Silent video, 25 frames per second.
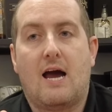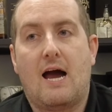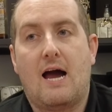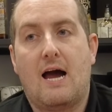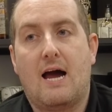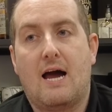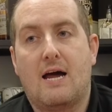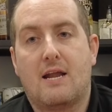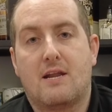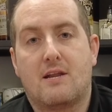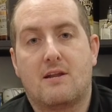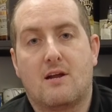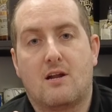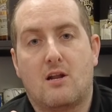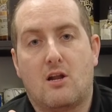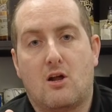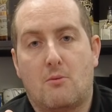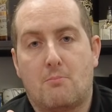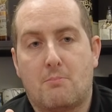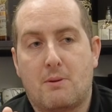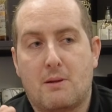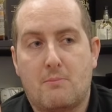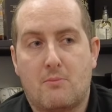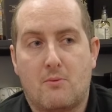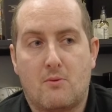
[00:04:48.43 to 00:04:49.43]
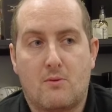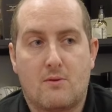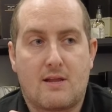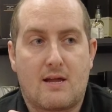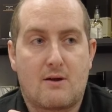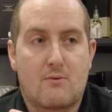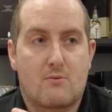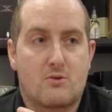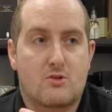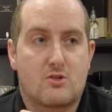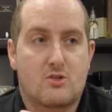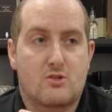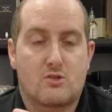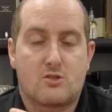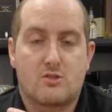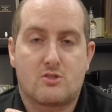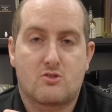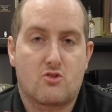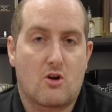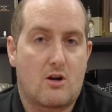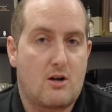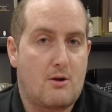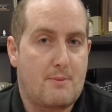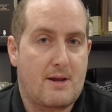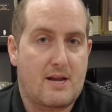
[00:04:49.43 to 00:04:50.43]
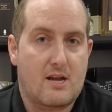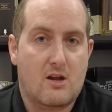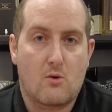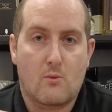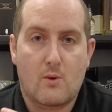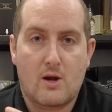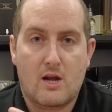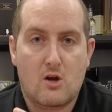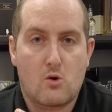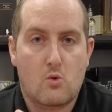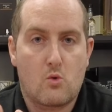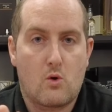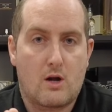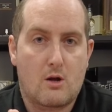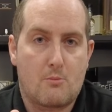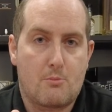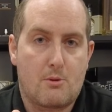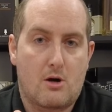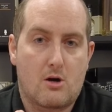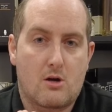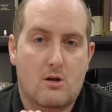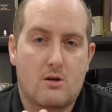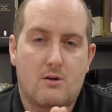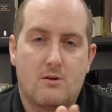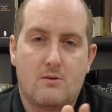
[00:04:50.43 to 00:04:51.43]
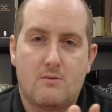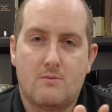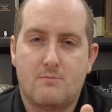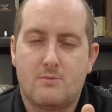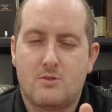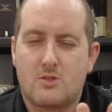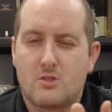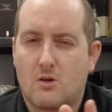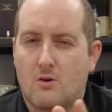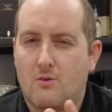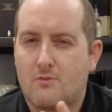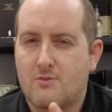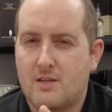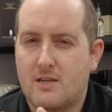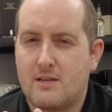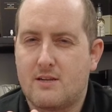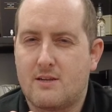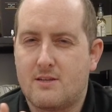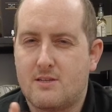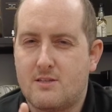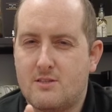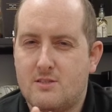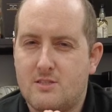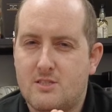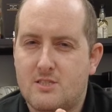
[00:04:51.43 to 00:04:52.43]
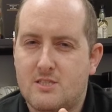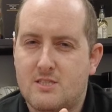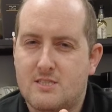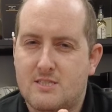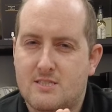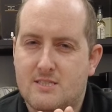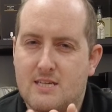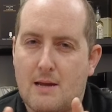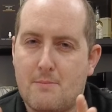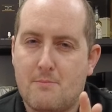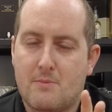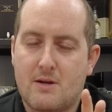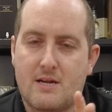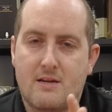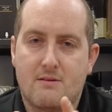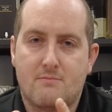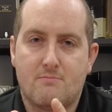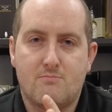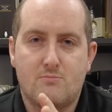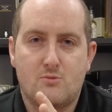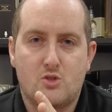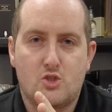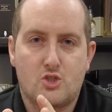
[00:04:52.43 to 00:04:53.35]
and a lot of people that were just trying to make a quick buck sort of did semi